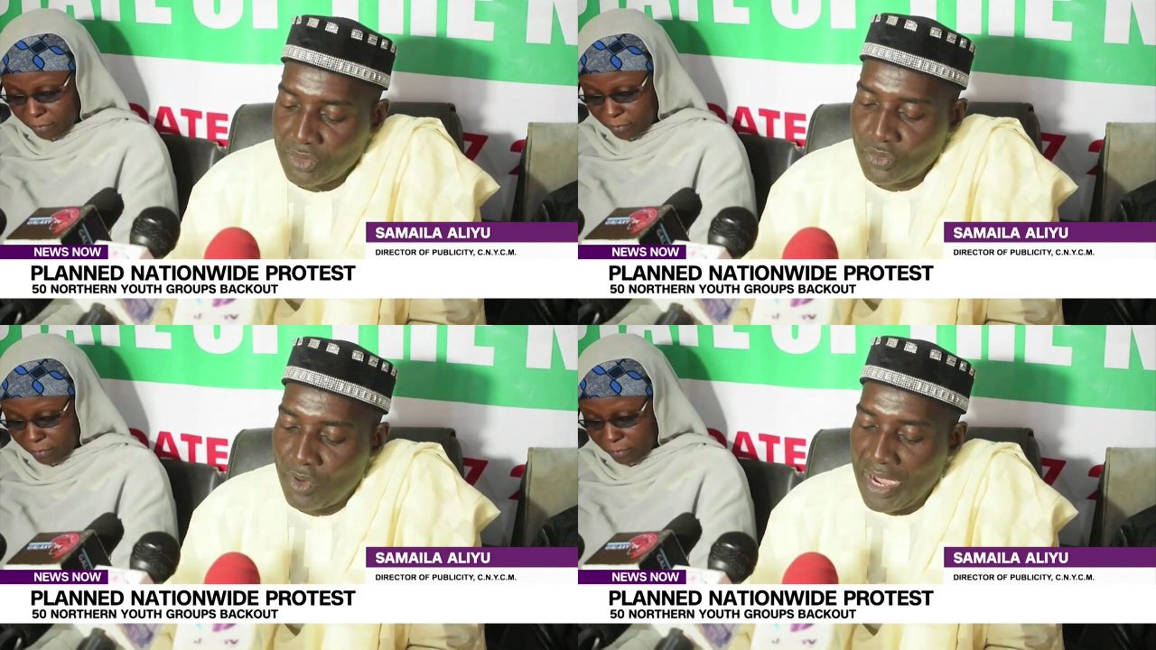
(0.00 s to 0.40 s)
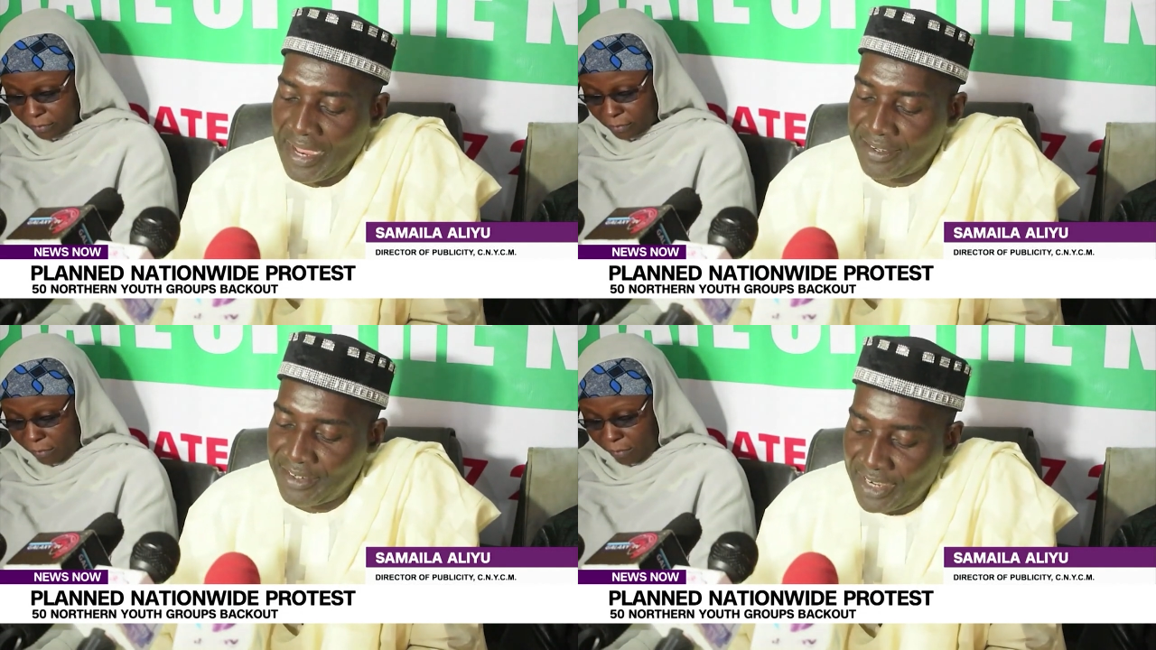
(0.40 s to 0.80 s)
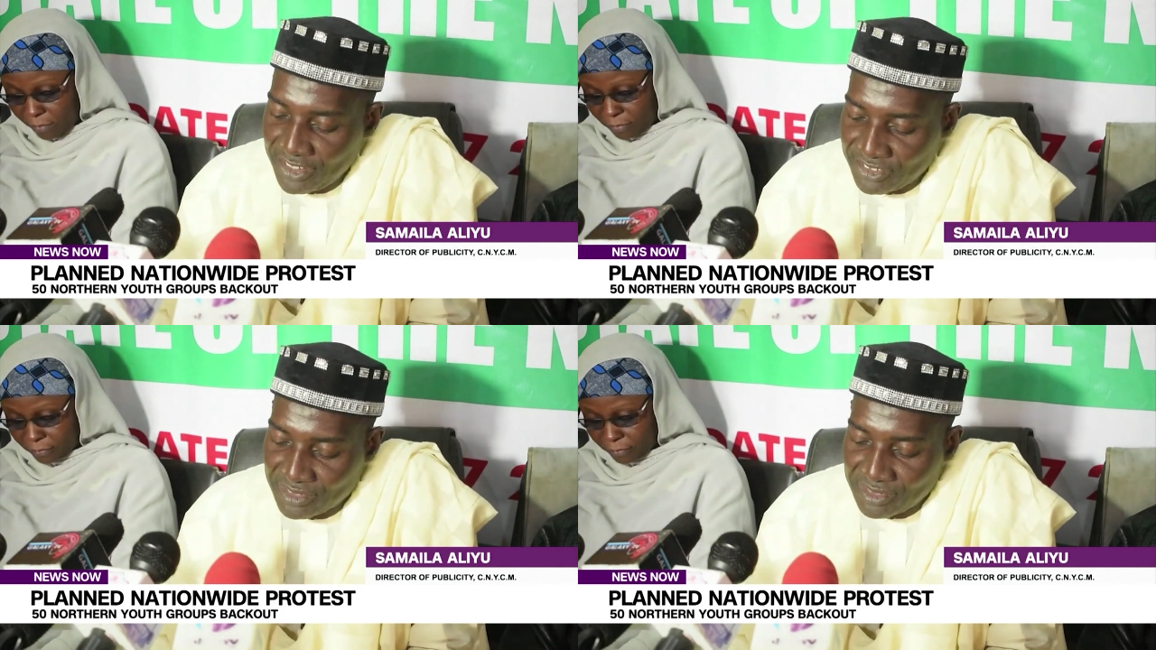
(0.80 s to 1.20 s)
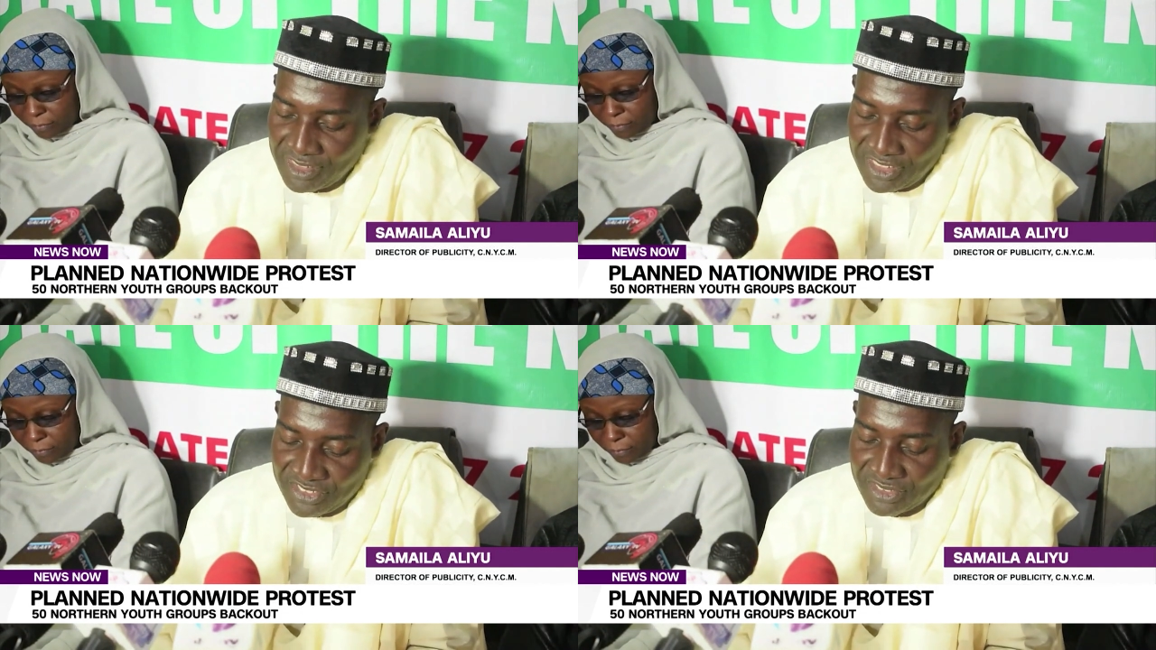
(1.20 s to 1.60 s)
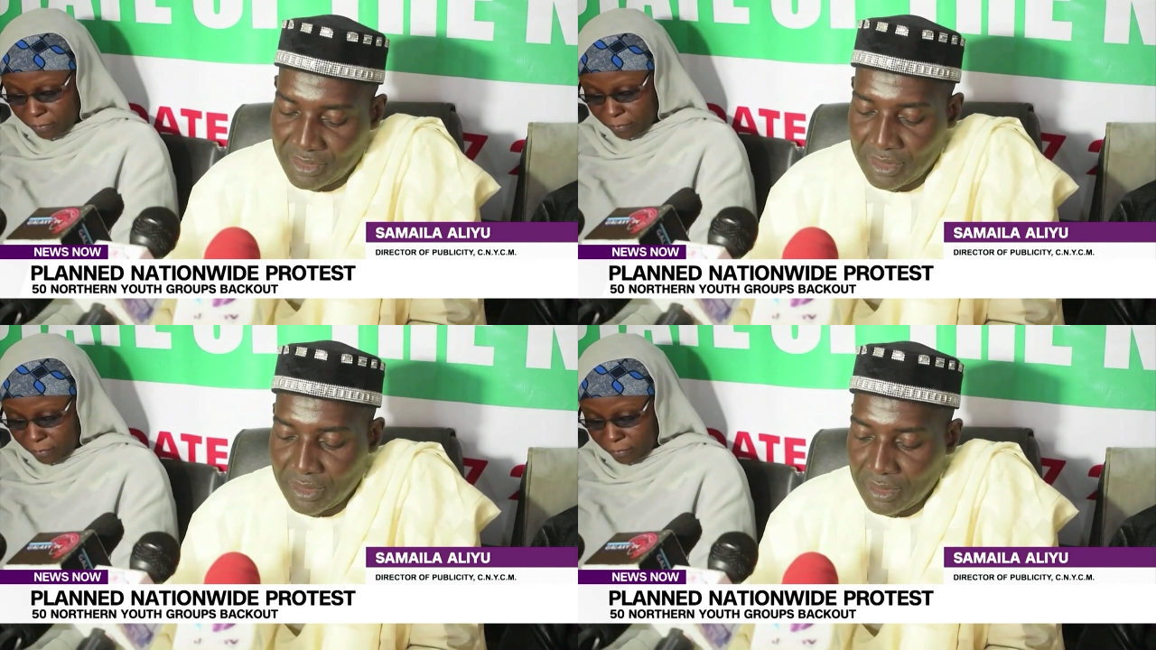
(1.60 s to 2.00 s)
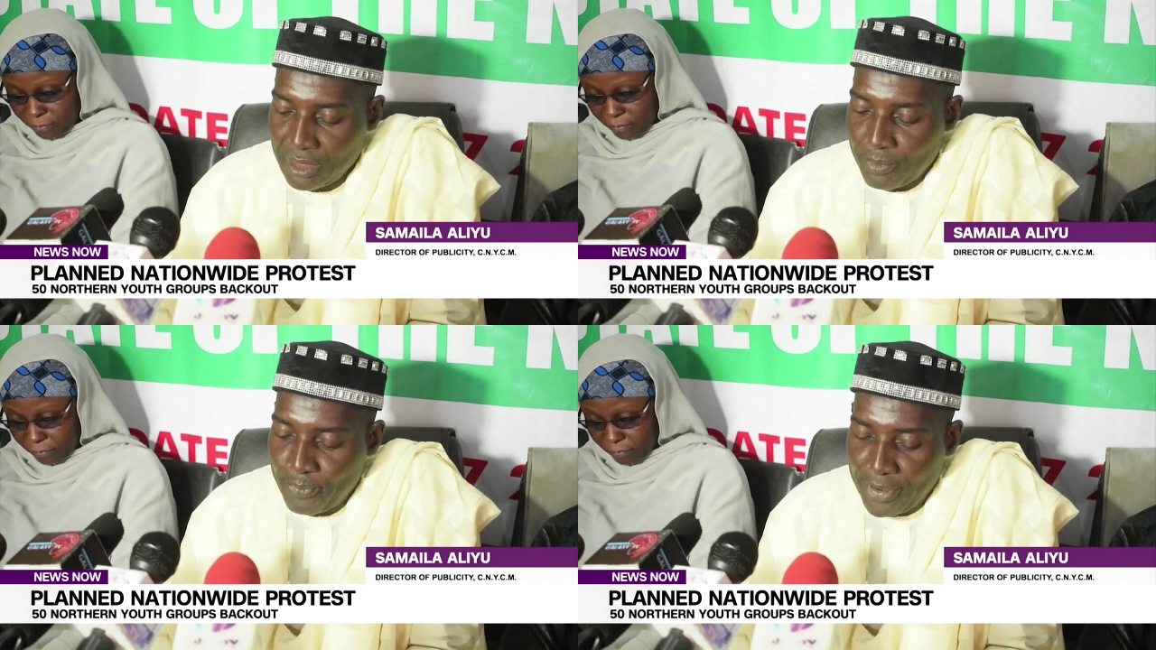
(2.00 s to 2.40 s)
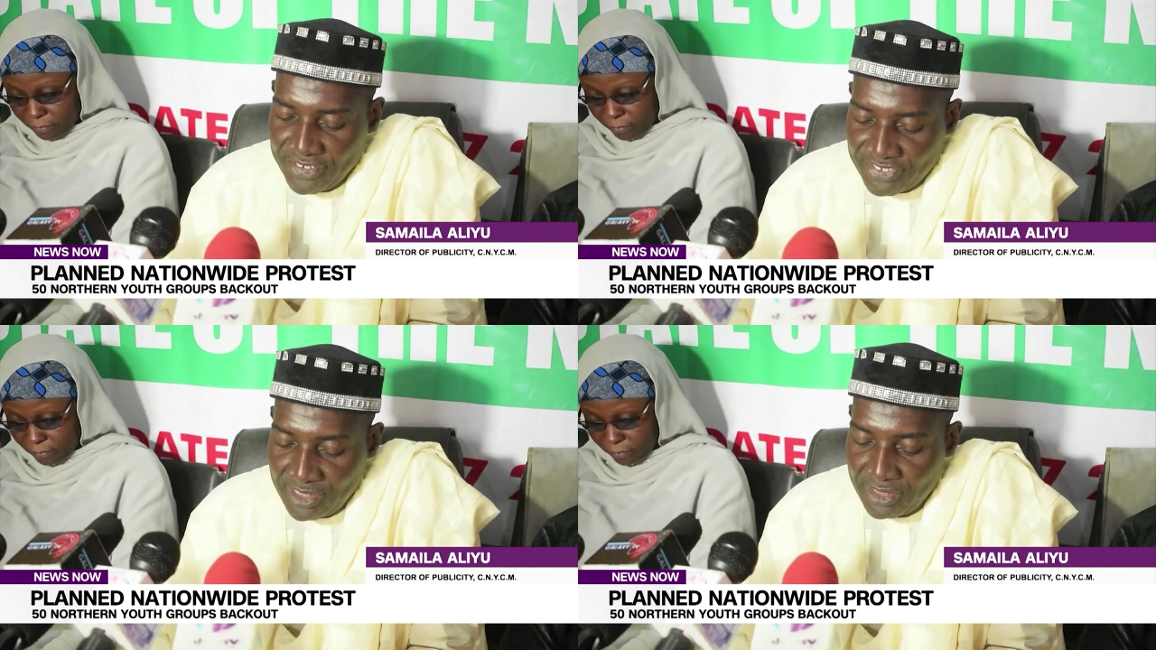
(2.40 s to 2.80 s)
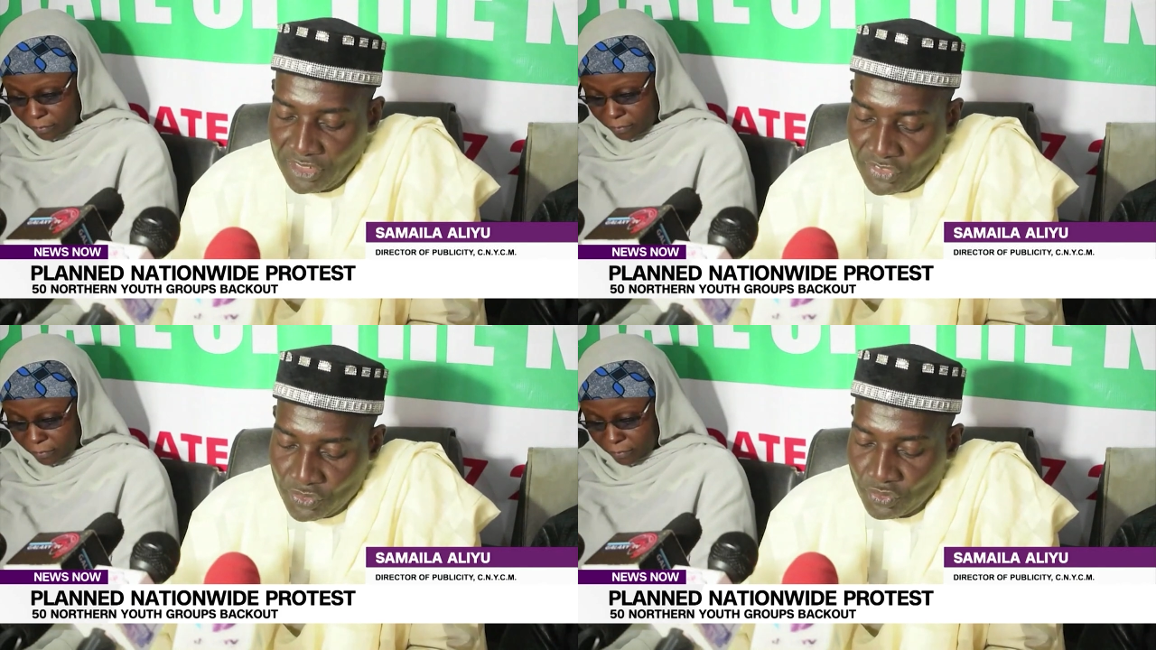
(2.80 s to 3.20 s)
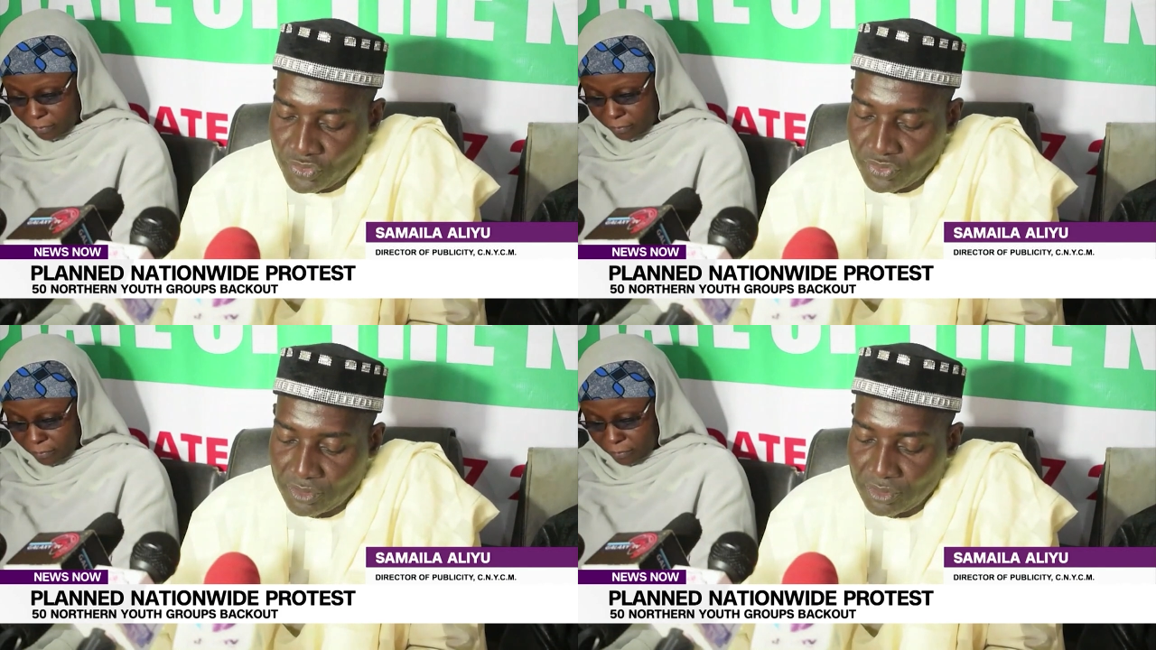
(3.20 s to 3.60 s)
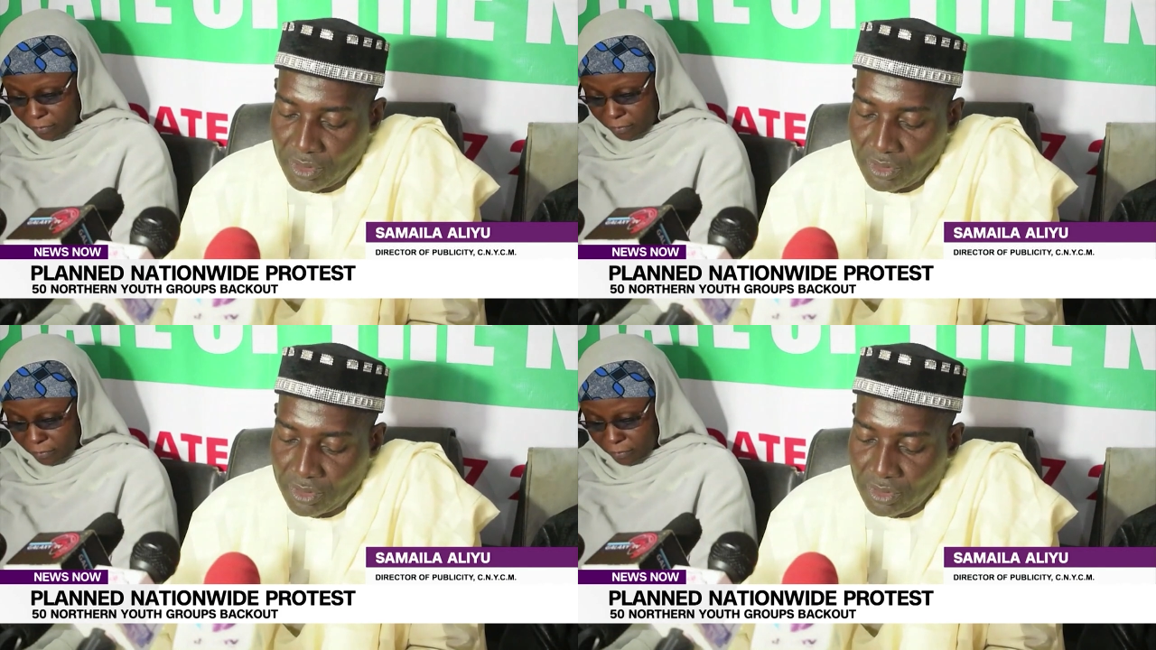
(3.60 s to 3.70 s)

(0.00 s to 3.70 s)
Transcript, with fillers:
Speaker 1: to address these pressing issues